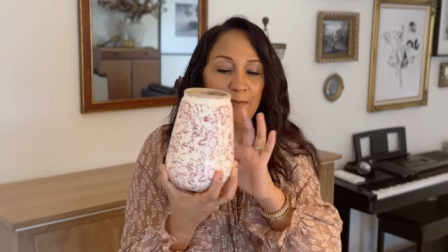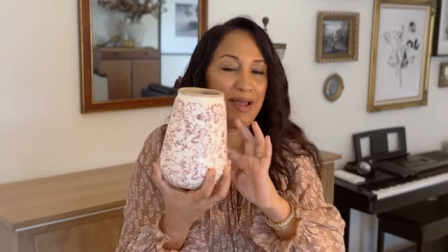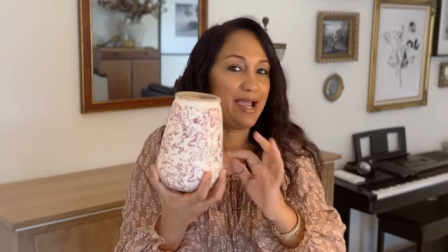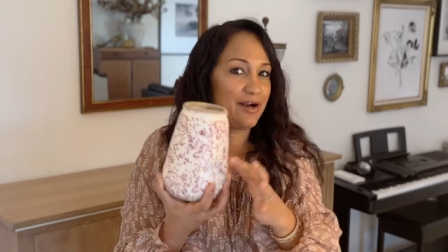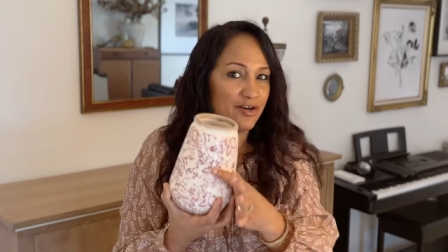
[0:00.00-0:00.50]

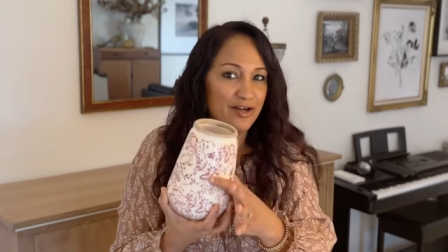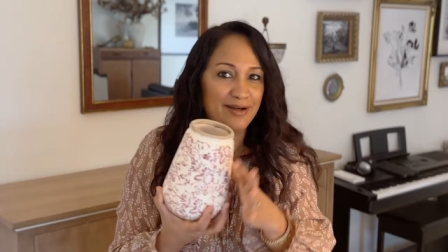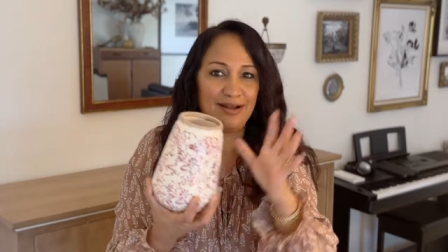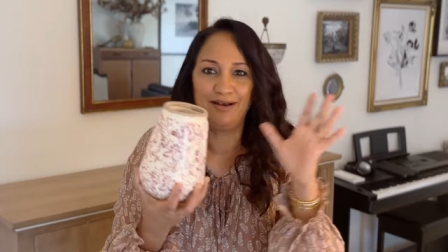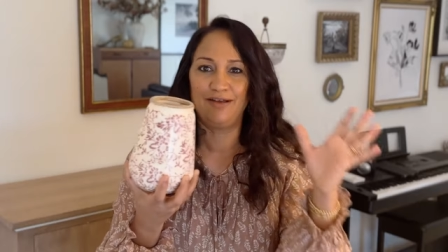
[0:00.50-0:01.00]

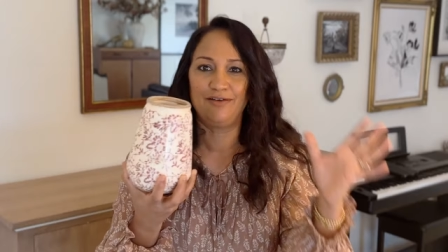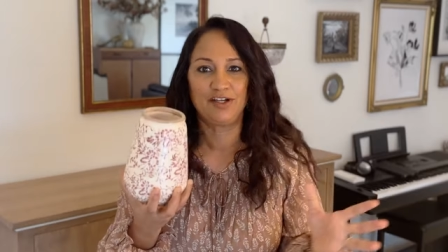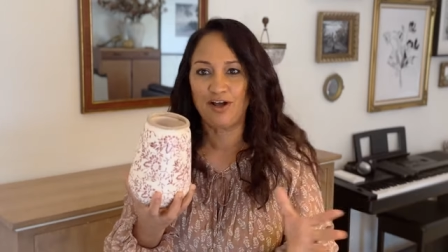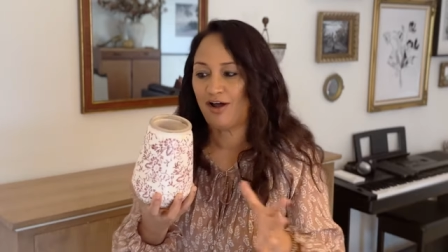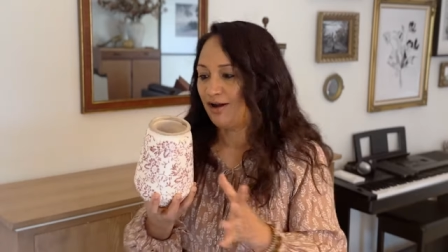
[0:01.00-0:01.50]
pattern, love the
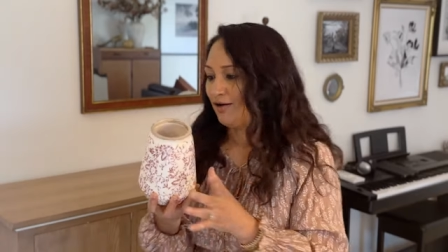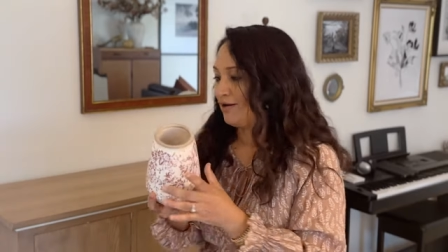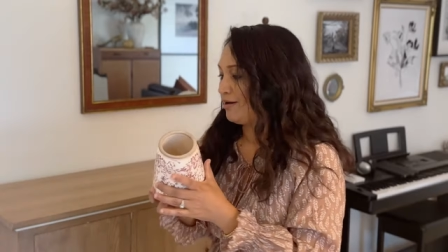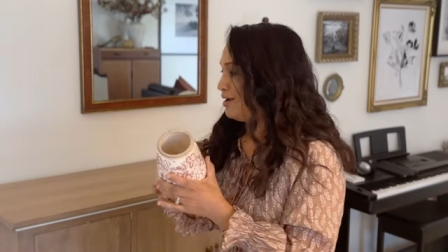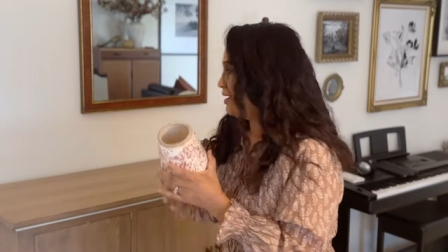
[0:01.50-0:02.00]
color.